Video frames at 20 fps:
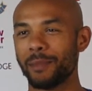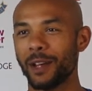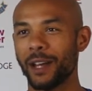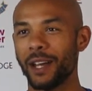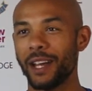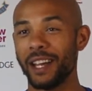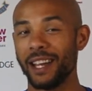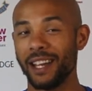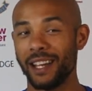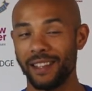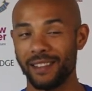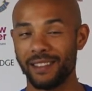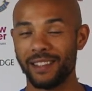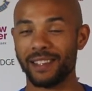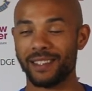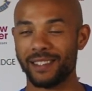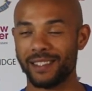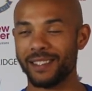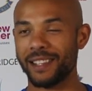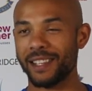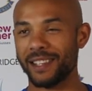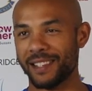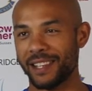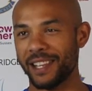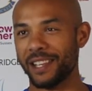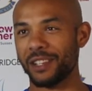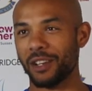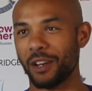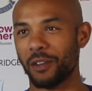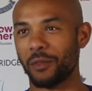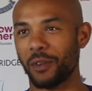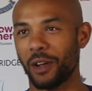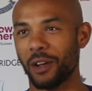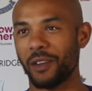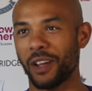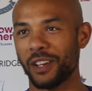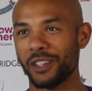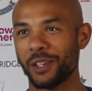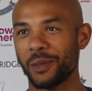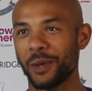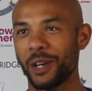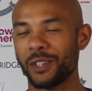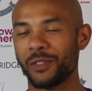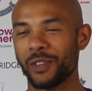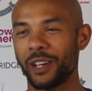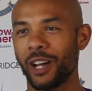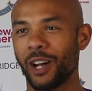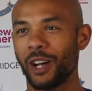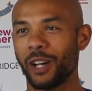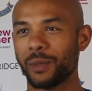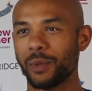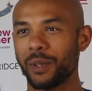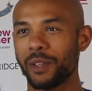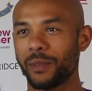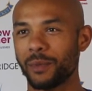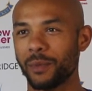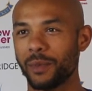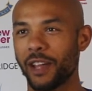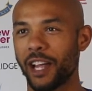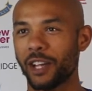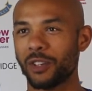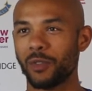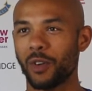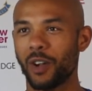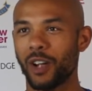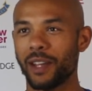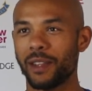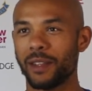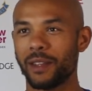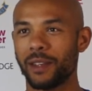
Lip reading: But this season, I've actually worked really hard with Ash Wright,